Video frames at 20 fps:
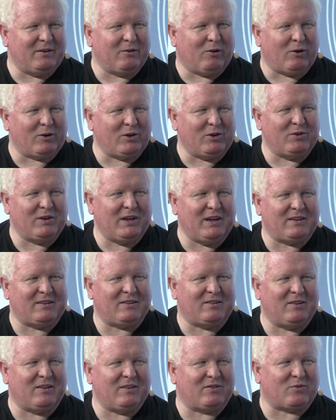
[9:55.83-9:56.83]
All you need
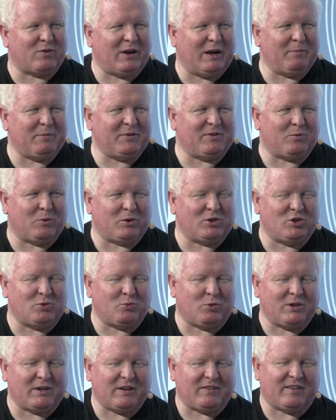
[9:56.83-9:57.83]
to describe is what you
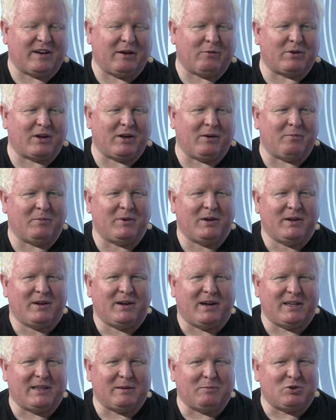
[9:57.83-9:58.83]
want as an outcome,
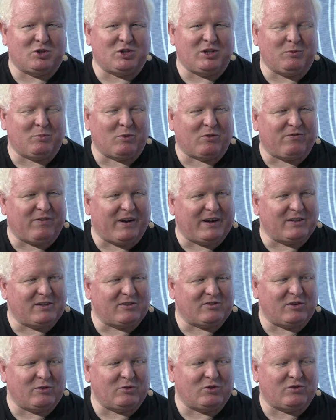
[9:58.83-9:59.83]
and the machine will find
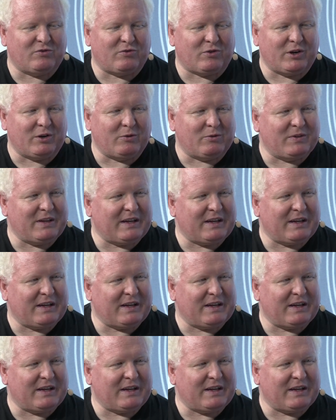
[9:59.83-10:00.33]
the solution for you.